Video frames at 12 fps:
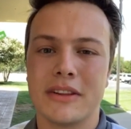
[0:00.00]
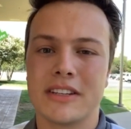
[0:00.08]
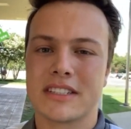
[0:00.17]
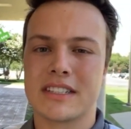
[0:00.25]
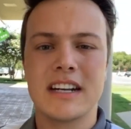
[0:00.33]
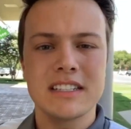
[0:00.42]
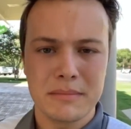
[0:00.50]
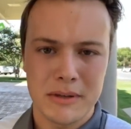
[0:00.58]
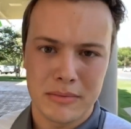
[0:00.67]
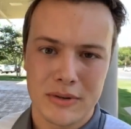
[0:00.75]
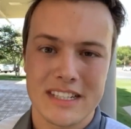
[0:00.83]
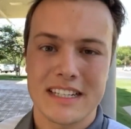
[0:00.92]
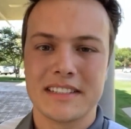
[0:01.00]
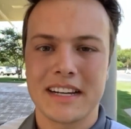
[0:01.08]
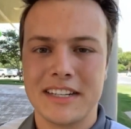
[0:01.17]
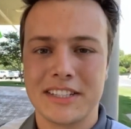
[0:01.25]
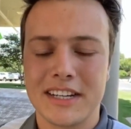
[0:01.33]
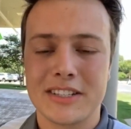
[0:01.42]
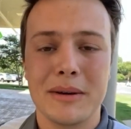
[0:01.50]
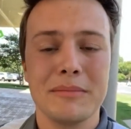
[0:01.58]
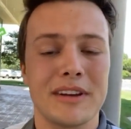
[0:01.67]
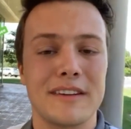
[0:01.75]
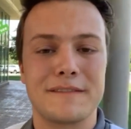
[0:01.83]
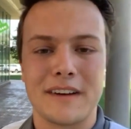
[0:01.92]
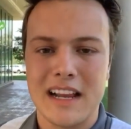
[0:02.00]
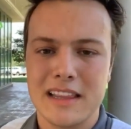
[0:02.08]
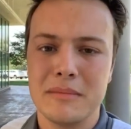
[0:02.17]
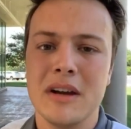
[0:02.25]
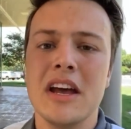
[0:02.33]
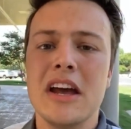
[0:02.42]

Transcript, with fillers: There's tons of billboards inside JSOM. You can find them.